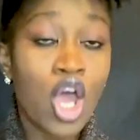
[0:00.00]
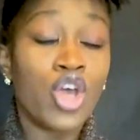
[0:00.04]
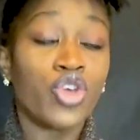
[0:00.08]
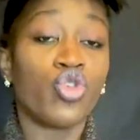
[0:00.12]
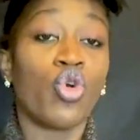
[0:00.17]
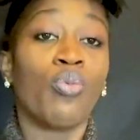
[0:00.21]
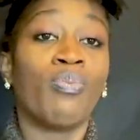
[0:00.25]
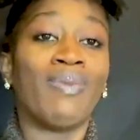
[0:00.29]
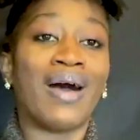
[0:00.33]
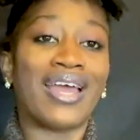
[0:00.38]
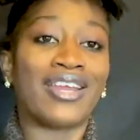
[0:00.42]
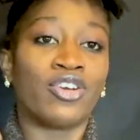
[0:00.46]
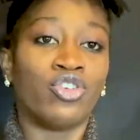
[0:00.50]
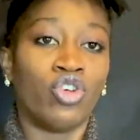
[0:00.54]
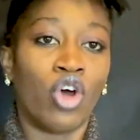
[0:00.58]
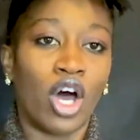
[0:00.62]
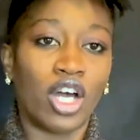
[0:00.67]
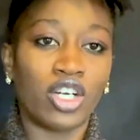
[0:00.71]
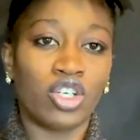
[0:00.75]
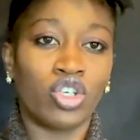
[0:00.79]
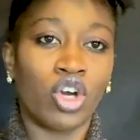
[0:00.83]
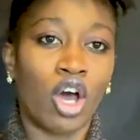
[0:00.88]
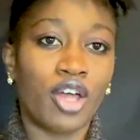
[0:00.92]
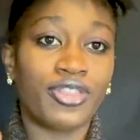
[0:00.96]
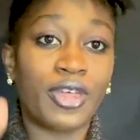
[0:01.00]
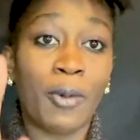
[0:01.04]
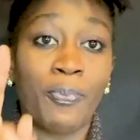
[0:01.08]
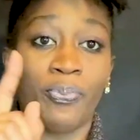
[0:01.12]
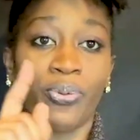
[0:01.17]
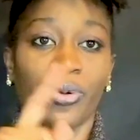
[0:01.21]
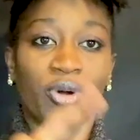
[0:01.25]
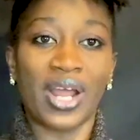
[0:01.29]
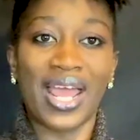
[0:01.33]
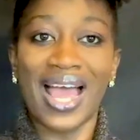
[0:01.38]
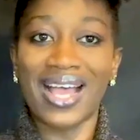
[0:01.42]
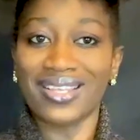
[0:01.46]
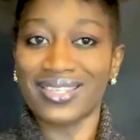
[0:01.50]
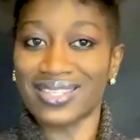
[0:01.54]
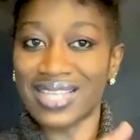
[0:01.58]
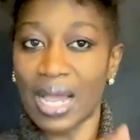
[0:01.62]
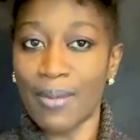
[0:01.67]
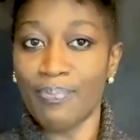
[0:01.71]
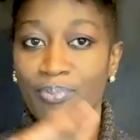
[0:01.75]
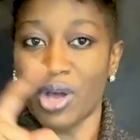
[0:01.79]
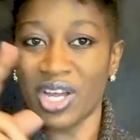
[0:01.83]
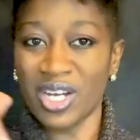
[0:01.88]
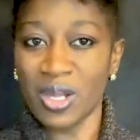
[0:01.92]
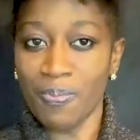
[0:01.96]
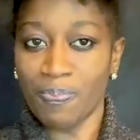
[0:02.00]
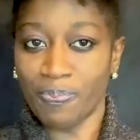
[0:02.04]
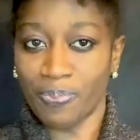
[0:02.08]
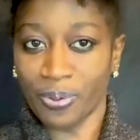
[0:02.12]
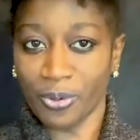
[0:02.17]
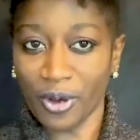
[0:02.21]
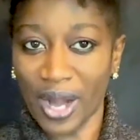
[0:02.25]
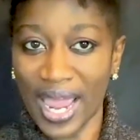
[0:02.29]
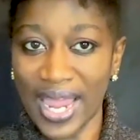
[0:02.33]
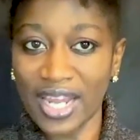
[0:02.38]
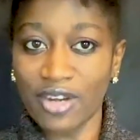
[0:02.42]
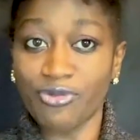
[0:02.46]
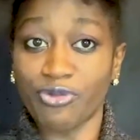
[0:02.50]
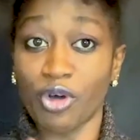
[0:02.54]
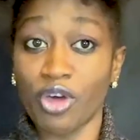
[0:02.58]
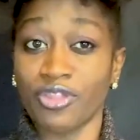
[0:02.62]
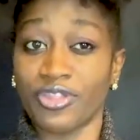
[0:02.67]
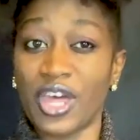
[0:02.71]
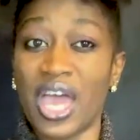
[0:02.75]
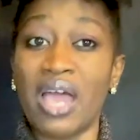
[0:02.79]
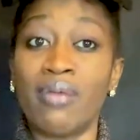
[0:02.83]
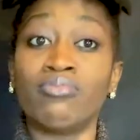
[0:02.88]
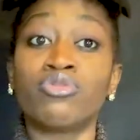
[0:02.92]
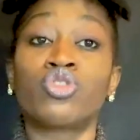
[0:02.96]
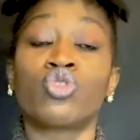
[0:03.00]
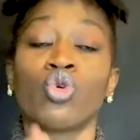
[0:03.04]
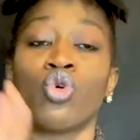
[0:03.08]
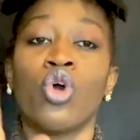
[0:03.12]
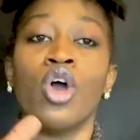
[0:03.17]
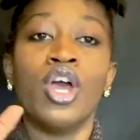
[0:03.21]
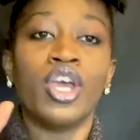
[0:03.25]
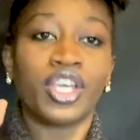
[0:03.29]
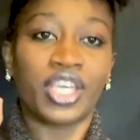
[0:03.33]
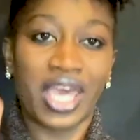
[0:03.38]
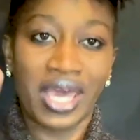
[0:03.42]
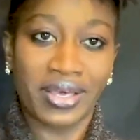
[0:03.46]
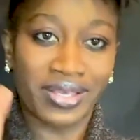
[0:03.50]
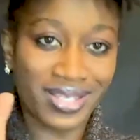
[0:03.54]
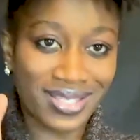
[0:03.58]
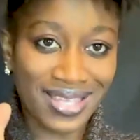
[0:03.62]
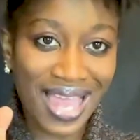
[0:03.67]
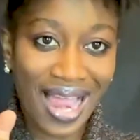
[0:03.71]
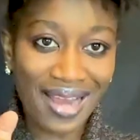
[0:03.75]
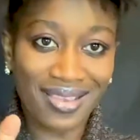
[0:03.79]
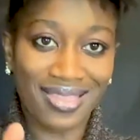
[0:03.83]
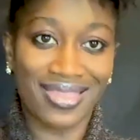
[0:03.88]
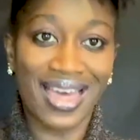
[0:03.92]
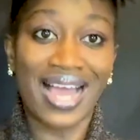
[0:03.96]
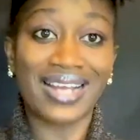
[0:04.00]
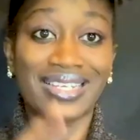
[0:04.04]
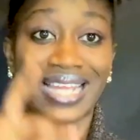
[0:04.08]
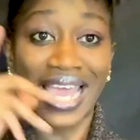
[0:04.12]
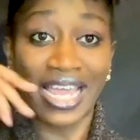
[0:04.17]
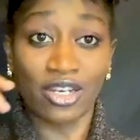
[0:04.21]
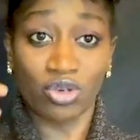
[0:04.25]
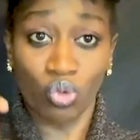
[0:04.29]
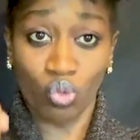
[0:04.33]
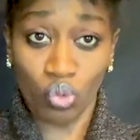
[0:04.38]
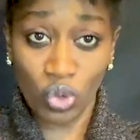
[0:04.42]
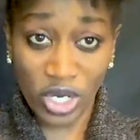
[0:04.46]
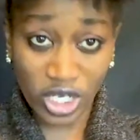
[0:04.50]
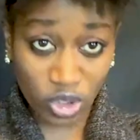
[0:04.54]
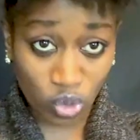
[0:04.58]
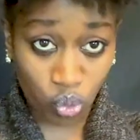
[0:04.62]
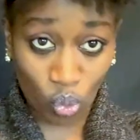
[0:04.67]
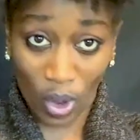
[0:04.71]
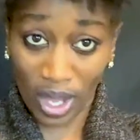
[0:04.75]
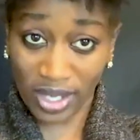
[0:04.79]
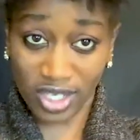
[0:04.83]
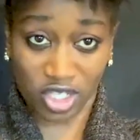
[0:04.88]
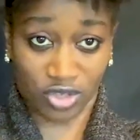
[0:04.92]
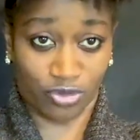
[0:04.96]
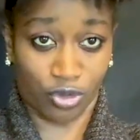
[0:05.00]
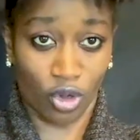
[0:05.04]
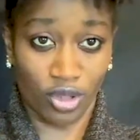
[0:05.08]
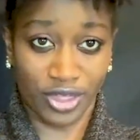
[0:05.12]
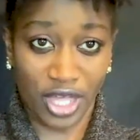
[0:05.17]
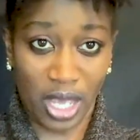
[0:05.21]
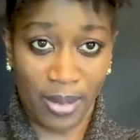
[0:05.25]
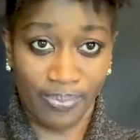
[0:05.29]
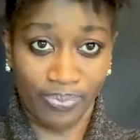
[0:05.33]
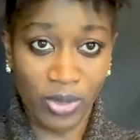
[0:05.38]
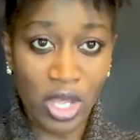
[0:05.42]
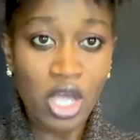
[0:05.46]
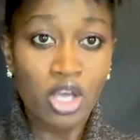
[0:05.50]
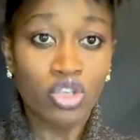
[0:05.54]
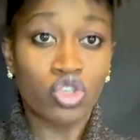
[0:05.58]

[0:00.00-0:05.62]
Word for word: You might not know the prayer somebody prayed for them to kickstart that and it works for them.